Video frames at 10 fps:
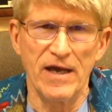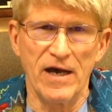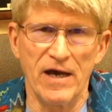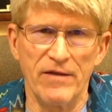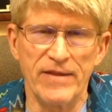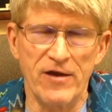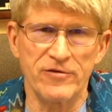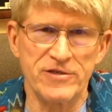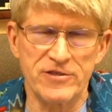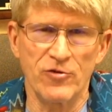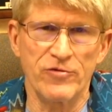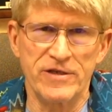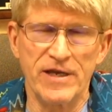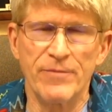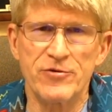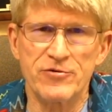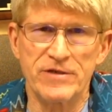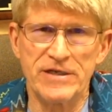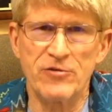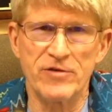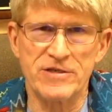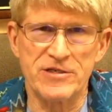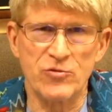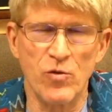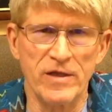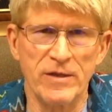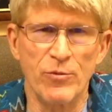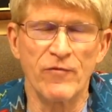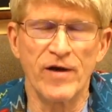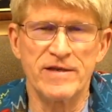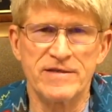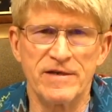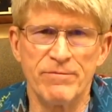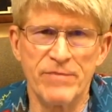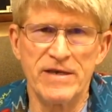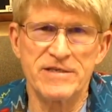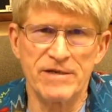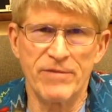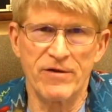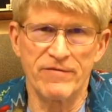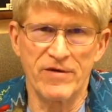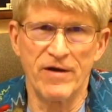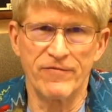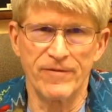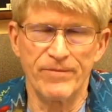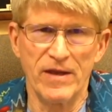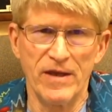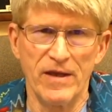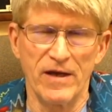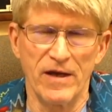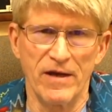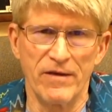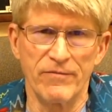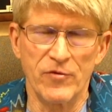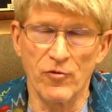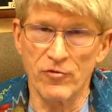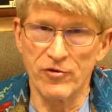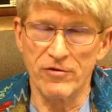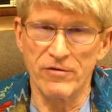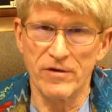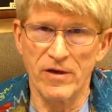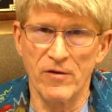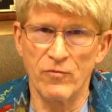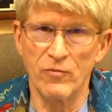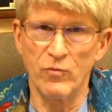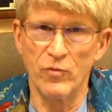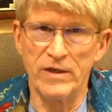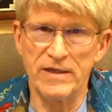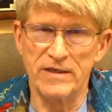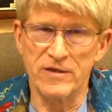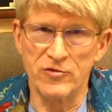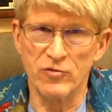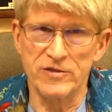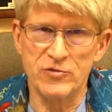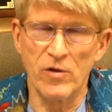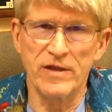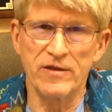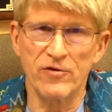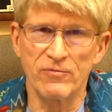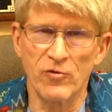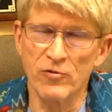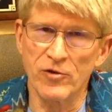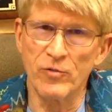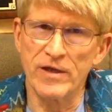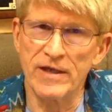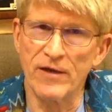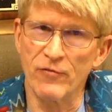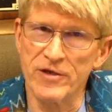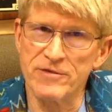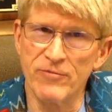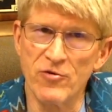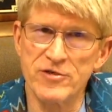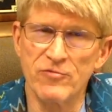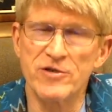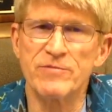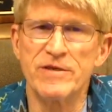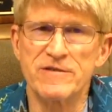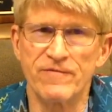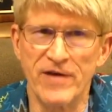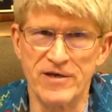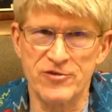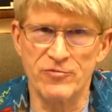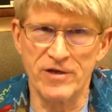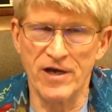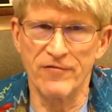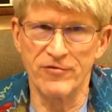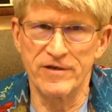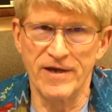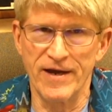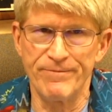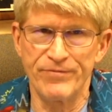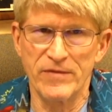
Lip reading: Not only does it lower the temperature, it decreases swelling and provides an amazing amount of comfort. The earlier we get control of swelling, the earlier we can get range of motion, which means a faster recovery time.